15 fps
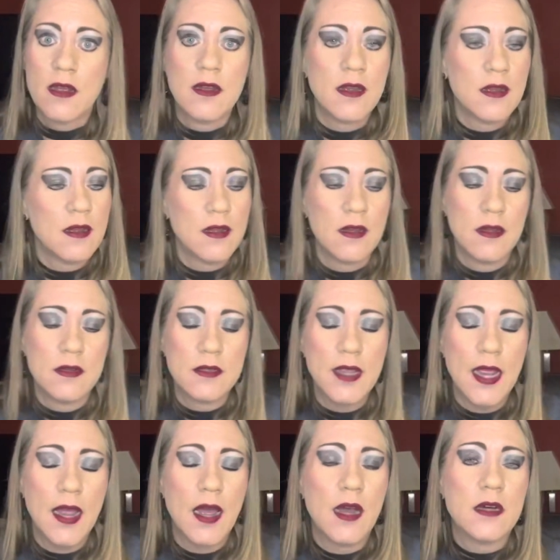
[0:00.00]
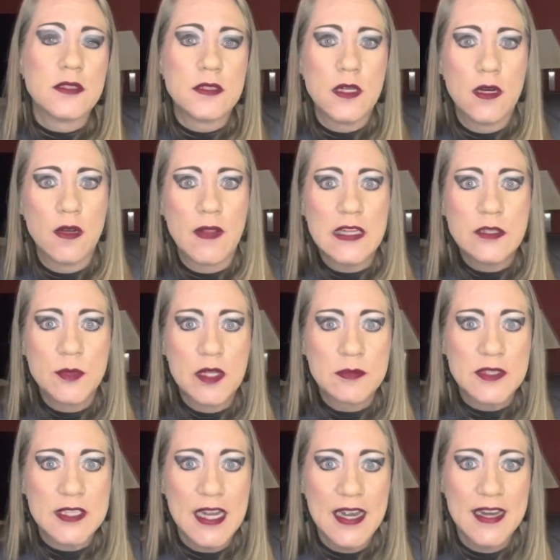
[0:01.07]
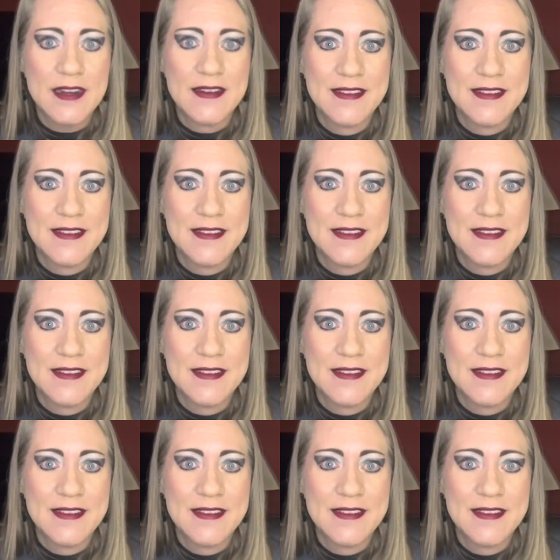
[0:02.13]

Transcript: Uh-uh, yeah, so that's what I'm saying.